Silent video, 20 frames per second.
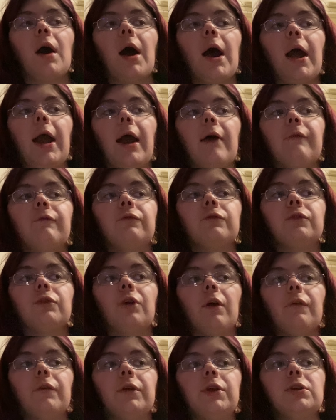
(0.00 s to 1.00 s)
I have the
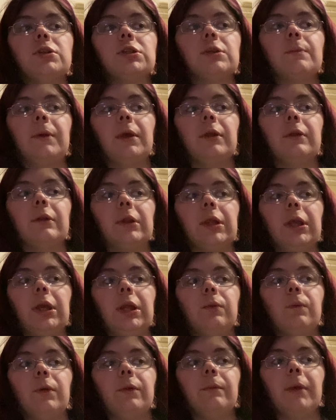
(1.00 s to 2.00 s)
girl that used to be the
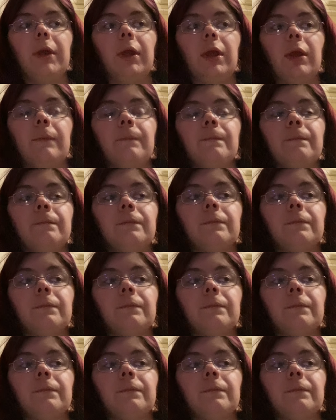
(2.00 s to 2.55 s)
lead with me,